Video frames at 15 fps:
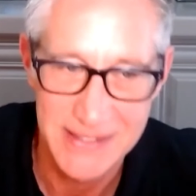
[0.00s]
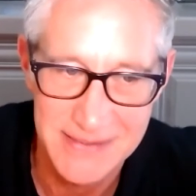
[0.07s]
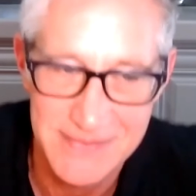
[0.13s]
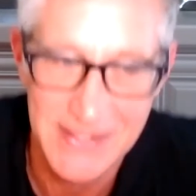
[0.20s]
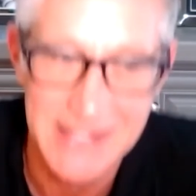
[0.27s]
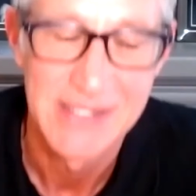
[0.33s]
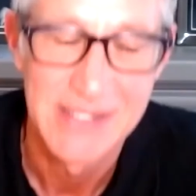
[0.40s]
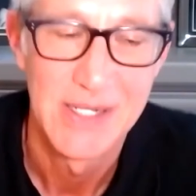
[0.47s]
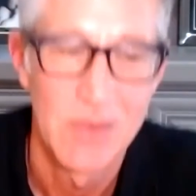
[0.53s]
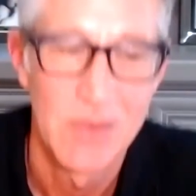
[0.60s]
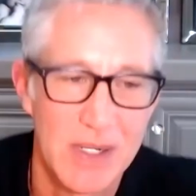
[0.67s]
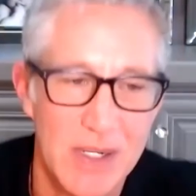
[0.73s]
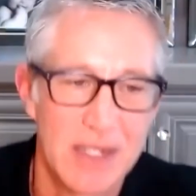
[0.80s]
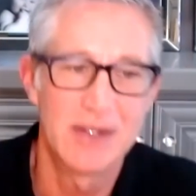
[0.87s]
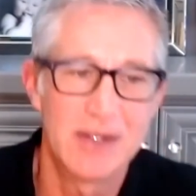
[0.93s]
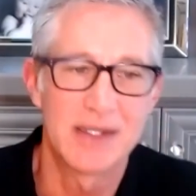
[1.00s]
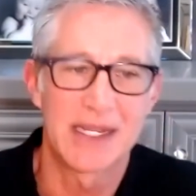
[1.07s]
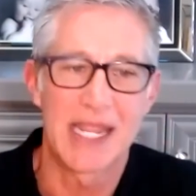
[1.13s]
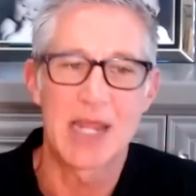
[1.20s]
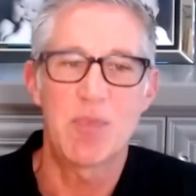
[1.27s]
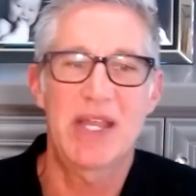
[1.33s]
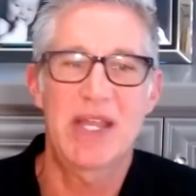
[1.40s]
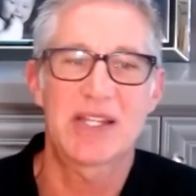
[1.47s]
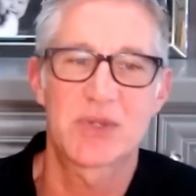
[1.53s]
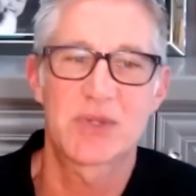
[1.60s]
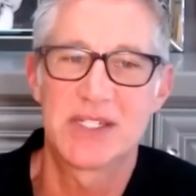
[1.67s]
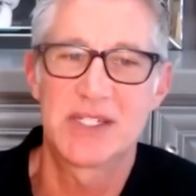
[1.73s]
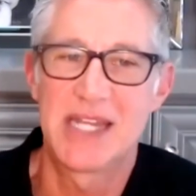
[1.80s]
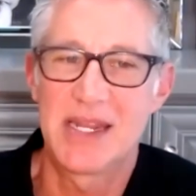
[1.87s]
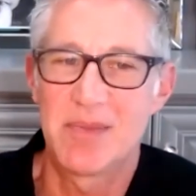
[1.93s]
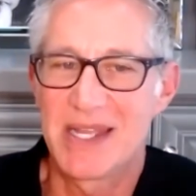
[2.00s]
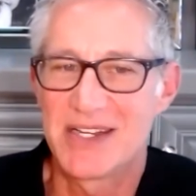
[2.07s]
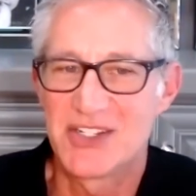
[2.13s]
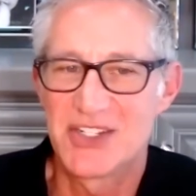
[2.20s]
Right. Well, look, Apex was named by